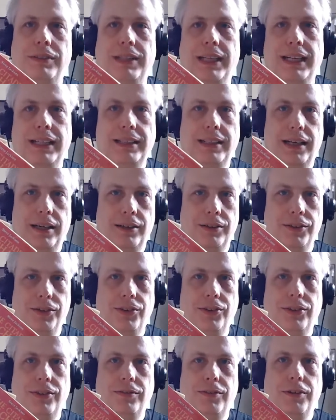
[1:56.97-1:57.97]

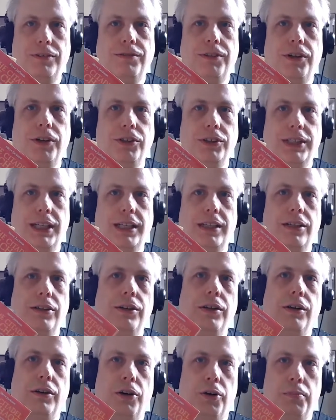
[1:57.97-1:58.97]
takedowns for folks. They can do
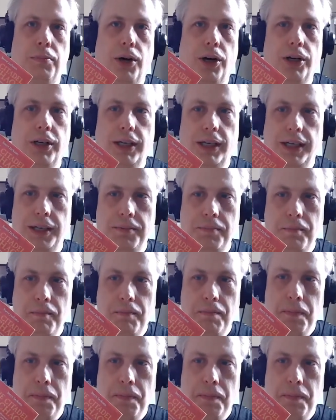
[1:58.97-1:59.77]
their own marketing.